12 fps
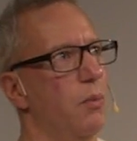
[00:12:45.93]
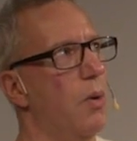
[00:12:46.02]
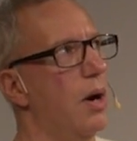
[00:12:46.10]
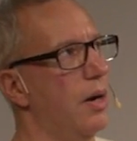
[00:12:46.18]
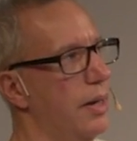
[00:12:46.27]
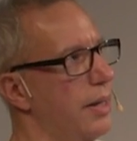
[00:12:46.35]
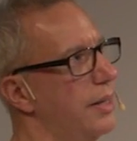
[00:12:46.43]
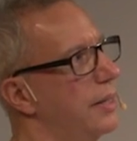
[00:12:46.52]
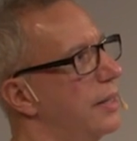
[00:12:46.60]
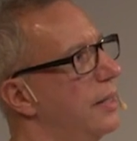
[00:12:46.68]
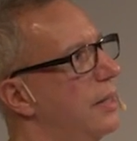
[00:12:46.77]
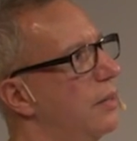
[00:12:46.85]
Wine,
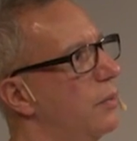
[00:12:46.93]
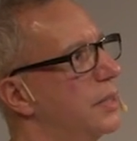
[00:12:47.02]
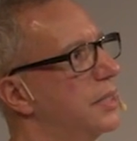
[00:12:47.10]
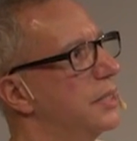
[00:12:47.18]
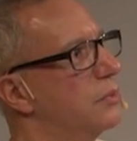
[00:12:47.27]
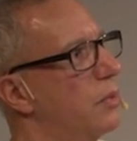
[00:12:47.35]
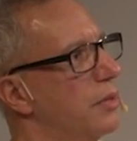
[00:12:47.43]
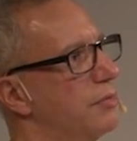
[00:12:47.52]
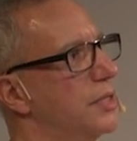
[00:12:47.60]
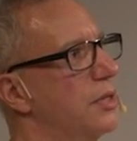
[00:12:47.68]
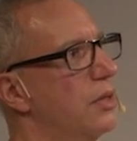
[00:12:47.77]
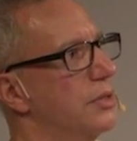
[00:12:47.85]
which is one of
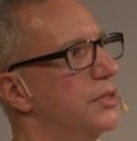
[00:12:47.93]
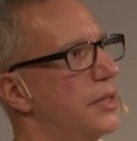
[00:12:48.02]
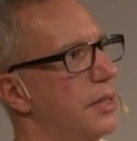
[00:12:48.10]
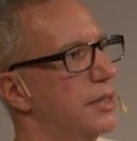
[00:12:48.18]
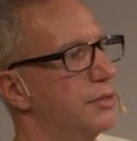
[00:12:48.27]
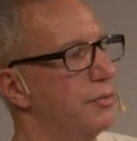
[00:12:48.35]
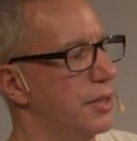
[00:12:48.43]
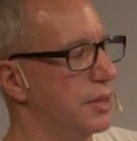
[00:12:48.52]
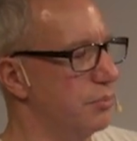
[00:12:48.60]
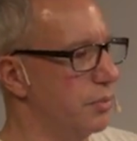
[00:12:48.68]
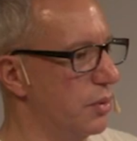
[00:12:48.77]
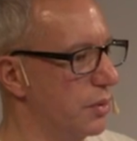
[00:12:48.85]
his non-science
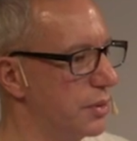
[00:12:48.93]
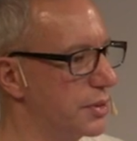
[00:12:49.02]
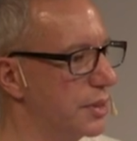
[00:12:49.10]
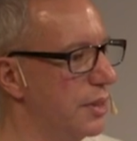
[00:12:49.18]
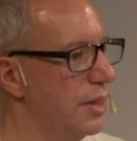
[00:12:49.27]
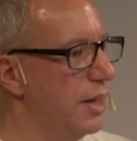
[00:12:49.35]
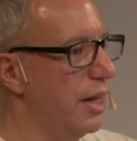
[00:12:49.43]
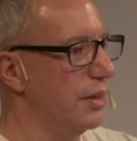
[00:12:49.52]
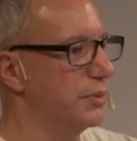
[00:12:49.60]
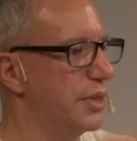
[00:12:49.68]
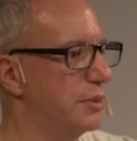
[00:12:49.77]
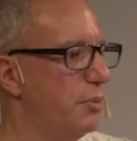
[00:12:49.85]
fiction books. And there
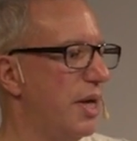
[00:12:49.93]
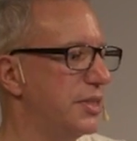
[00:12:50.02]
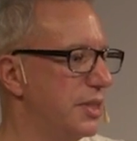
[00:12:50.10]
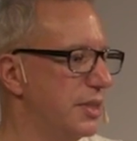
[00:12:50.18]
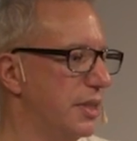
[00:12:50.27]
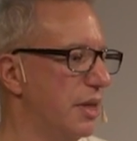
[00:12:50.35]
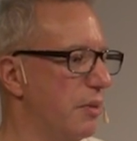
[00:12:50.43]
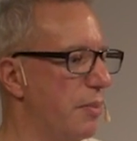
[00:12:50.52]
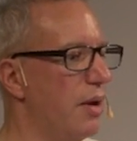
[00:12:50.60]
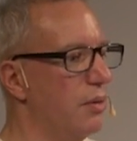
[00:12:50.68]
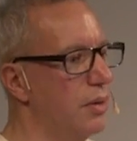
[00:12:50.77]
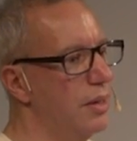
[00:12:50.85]
was this passage in it
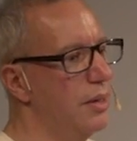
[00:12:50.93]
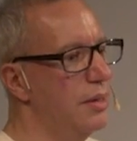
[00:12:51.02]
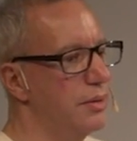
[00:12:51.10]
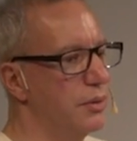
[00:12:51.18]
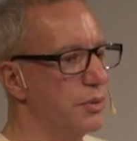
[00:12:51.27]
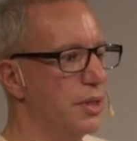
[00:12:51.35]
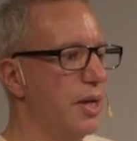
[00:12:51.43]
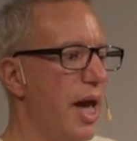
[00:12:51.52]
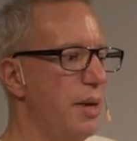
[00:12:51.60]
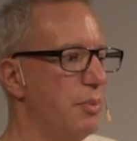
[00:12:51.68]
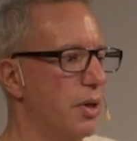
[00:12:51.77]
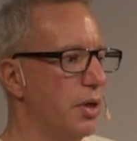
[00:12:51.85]
about there was a
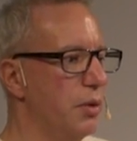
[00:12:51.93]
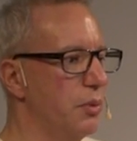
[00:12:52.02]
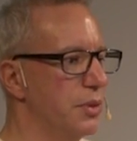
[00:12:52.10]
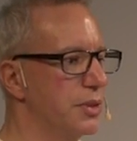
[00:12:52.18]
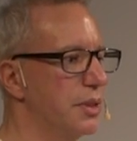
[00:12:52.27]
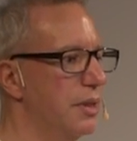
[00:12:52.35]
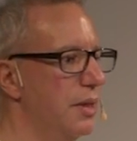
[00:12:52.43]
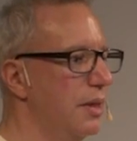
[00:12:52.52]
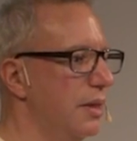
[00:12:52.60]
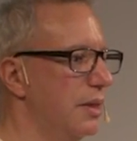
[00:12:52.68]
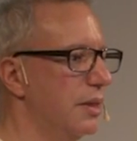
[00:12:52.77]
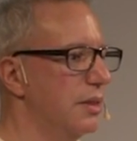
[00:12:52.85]
neighbor who was
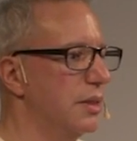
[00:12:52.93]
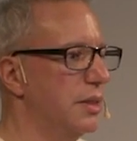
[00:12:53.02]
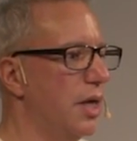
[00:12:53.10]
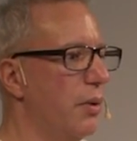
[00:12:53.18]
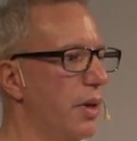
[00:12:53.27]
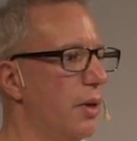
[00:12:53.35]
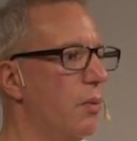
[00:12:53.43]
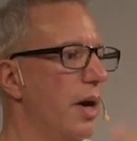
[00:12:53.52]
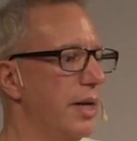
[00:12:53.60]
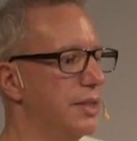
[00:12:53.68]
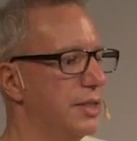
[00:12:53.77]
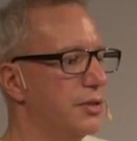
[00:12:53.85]
going
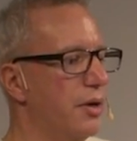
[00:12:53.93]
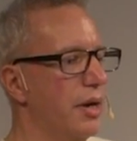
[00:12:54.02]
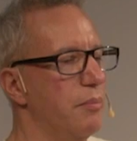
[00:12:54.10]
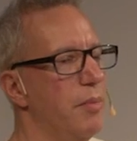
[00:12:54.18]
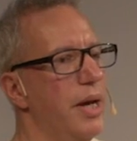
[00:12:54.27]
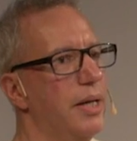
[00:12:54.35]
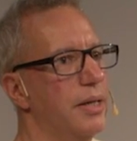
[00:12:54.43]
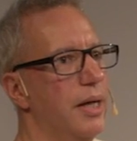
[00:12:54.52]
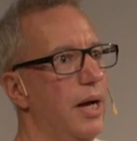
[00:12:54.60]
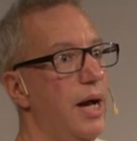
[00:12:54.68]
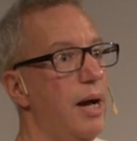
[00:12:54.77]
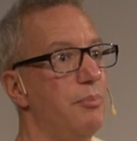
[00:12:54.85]
away to try and make
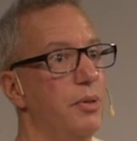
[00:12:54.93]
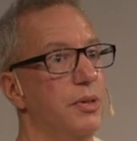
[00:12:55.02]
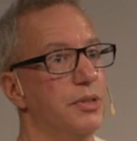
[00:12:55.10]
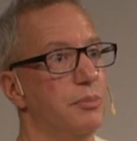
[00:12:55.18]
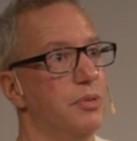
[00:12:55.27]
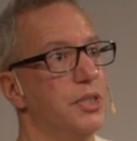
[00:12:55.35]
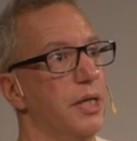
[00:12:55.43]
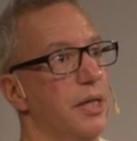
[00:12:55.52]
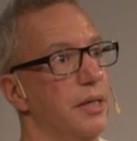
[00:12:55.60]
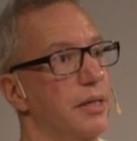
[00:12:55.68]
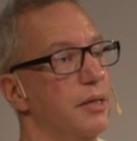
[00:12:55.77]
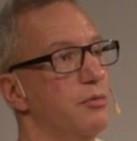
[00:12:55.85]
a happiness
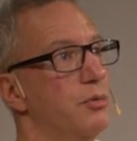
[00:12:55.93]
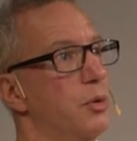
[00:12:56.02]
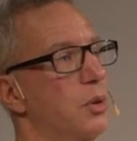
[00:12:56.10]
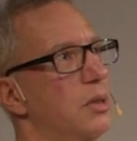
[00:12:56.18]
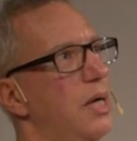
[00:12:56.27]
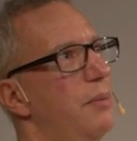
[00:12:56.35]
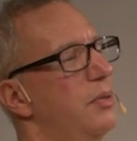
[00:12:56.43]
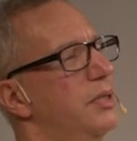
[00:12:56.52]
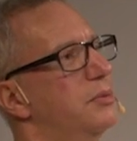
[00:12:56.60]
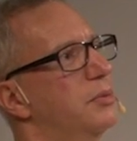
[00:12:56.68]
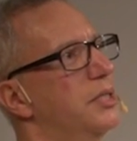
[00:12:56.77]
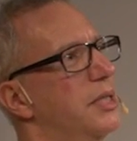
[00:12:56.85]
machine. And I thought,
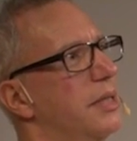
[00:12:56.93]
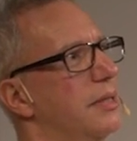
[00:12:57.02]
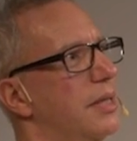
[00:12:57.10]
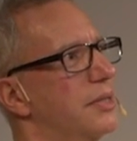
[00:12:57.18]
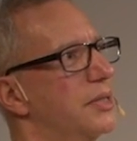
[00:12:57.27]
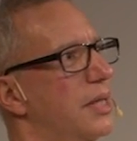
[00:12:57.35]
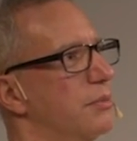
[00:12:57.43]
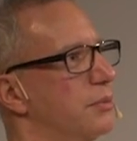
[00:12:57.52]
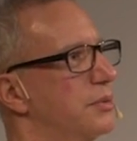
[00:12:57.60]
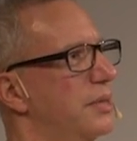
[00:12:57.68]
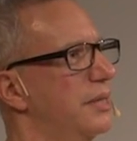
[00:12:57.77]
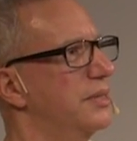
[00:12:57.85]
happiness machine, that
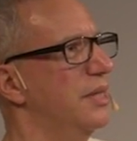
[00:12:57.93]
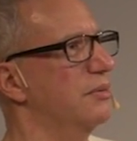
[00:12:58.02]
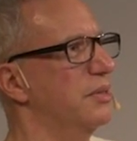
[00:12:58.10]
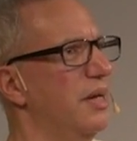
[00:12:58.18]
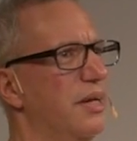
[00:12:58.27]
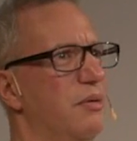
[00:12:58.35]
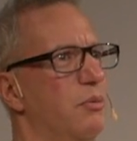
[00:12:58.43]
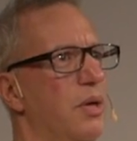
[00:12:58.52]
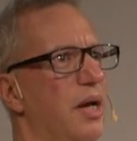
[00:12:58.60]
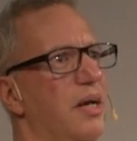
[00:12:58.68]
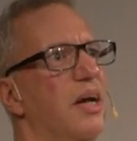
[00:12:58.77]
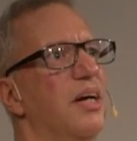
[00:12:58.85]
sounds like
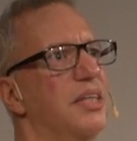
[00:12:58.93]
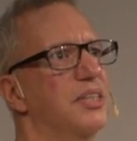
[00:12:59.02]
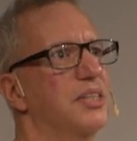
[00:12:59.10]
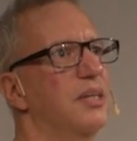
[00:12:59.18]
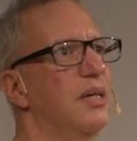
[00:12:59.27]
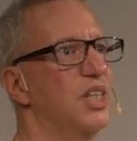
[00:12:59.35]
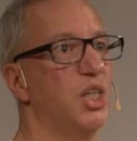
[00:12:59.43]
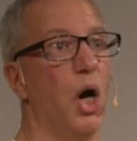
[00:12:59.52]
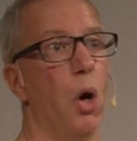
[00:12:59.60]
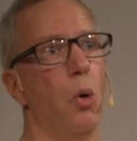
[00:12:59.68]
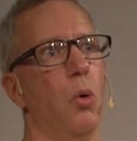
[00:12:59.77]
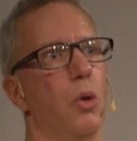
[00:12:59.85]
a nice
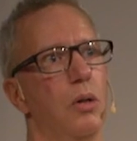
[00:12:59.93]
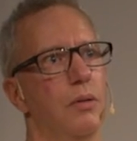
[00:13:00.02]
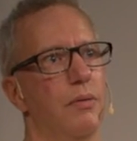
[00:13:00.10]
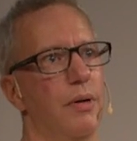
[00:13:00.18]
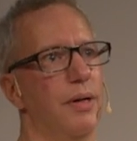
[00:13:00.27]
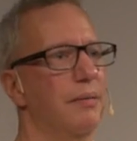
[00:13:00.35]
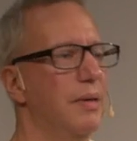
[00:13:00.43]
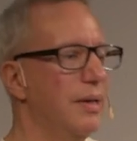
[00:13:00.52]
goal, right?